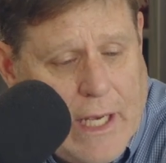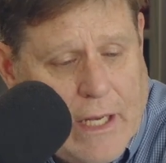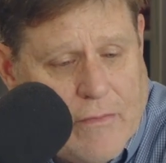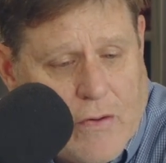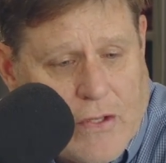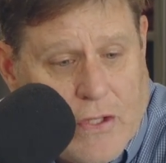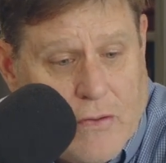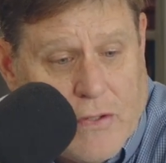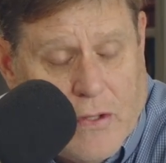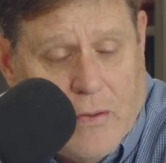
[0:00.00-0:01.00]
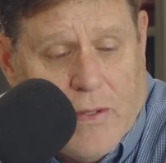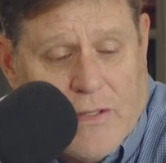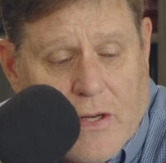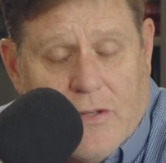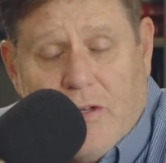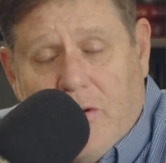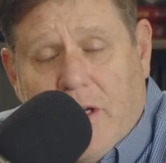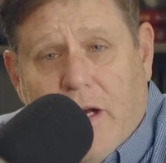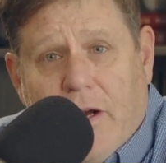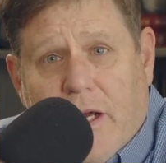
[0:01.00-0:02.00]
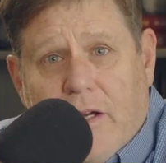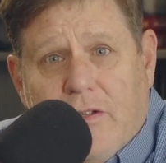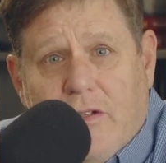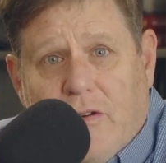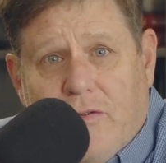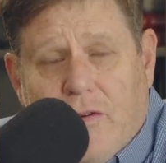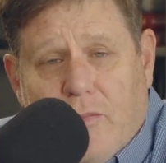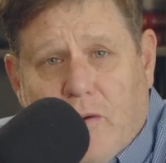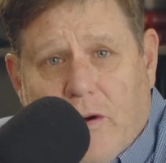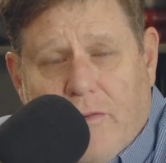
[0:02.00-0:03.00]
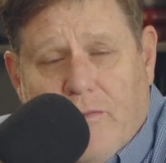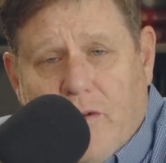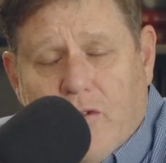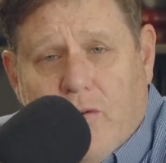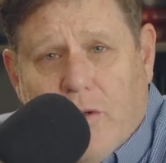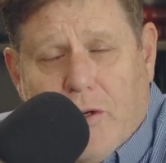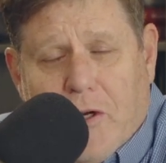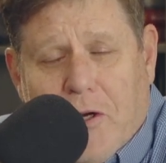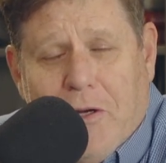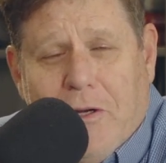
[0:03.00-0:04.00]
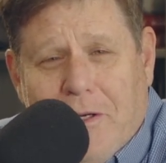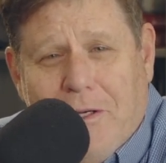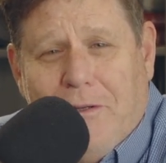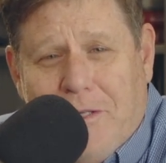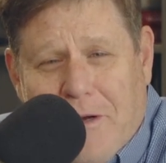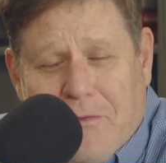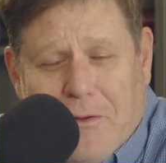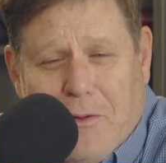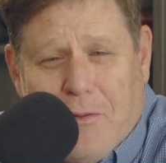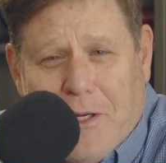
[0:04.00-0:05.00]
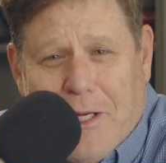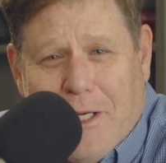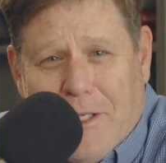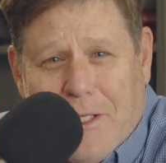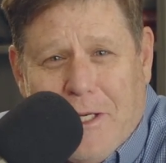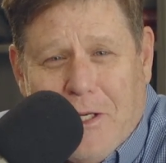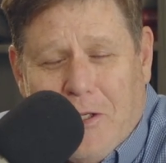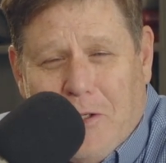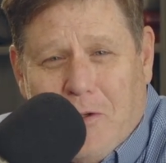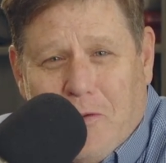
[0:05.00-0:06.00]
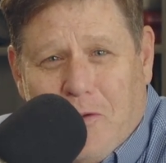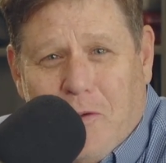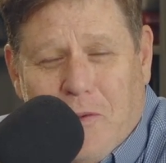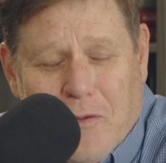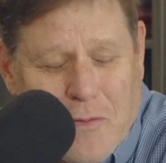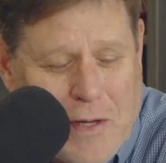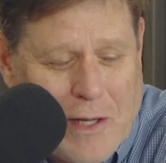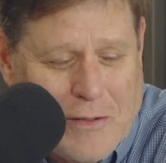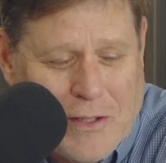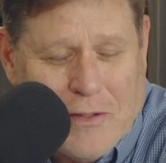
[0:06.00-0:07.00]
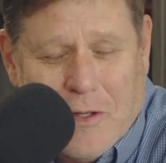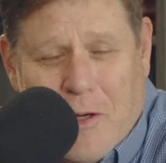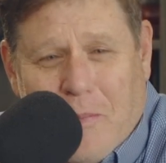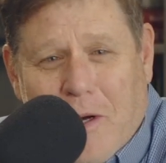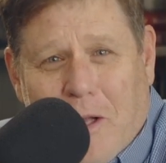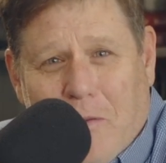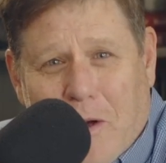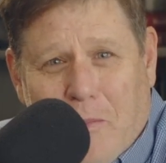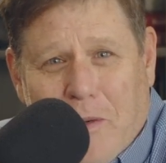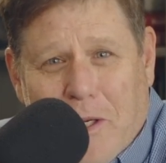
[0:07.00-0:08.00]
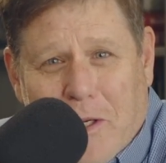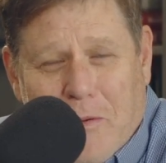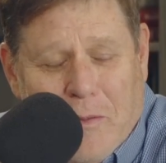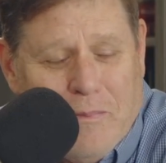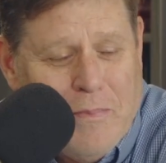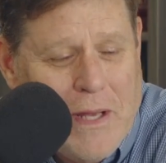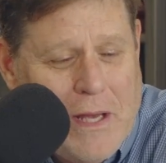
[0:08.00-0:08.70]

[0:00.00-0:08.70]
And of course, YouTube is also carrying us. So if you're more of a visual learner, you definitely want to hit YouTube as well. Just look up Colorado Media Group.